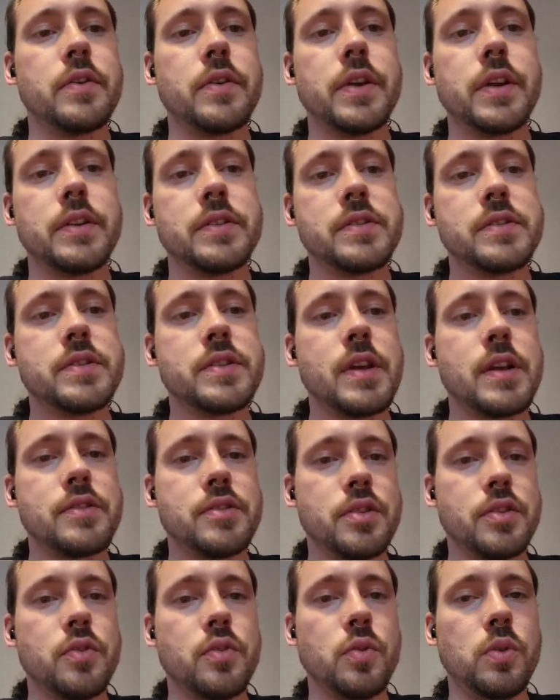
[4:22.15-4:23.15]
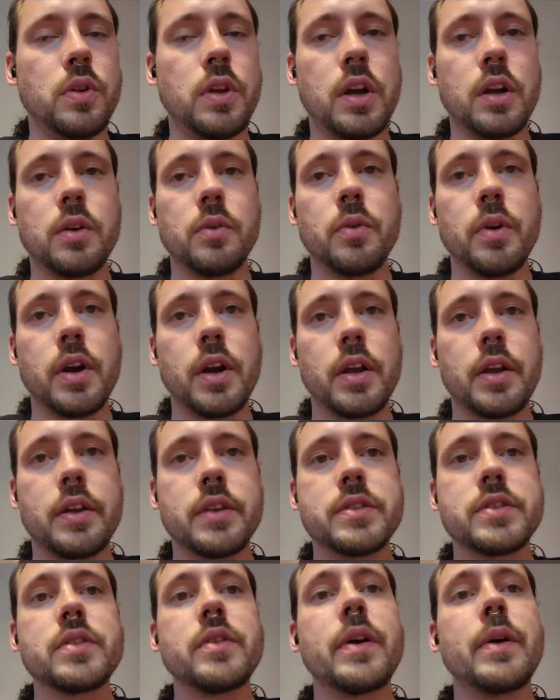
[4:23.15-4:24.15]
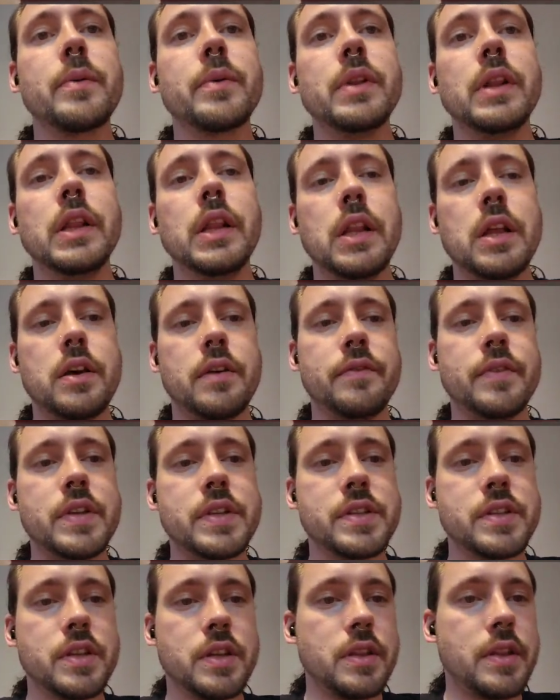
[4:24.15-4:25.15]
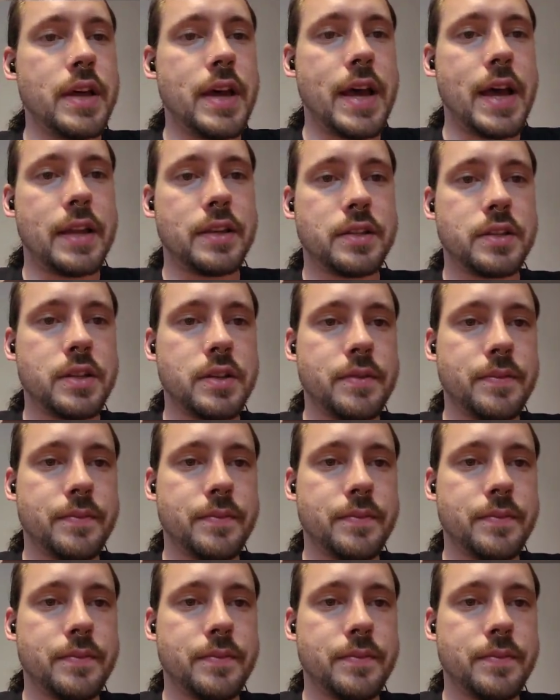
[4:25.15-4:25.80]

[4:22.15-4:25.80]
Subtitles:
It is such a cool artwork, so I would love to see that.